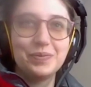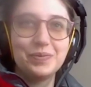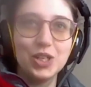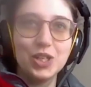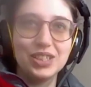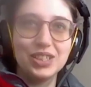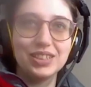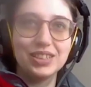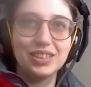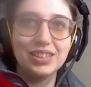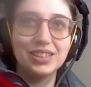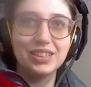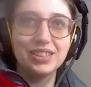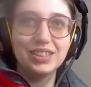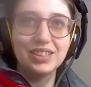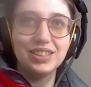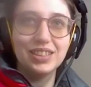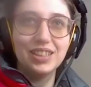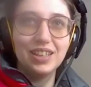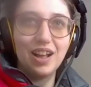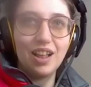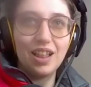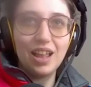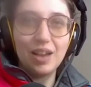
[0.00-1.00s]
good.
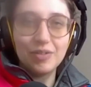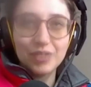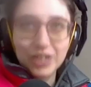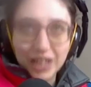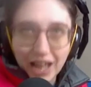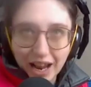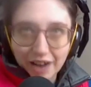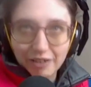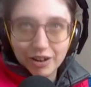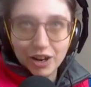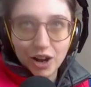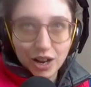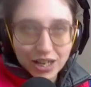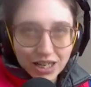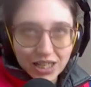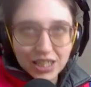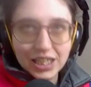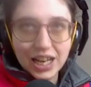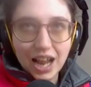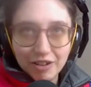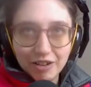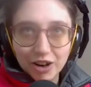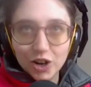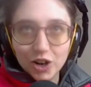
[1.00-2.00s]
I need to
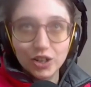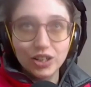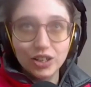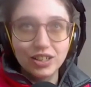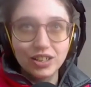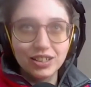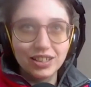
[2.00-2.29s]
carry on,